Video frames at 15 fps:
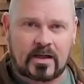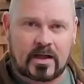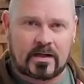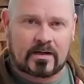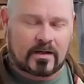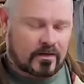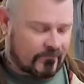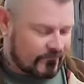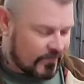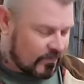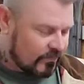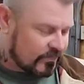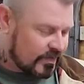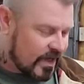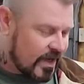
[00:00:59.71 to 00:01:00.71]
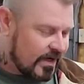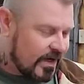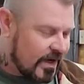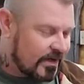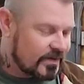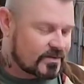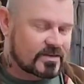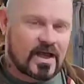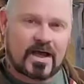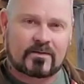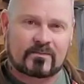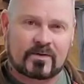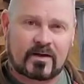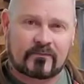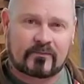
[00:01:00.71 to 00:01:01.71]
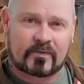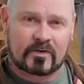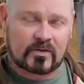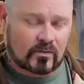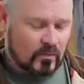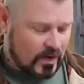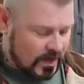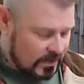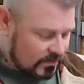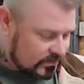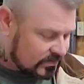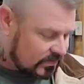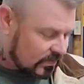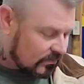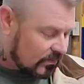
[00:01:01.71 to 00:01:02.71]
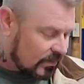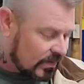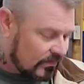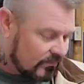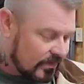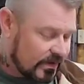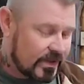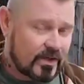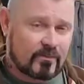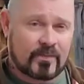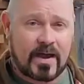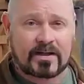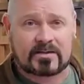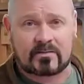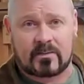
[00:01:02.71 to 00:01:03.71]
Had a lot of fun with that. Kind of tied me up for a little while. So we're going to get back to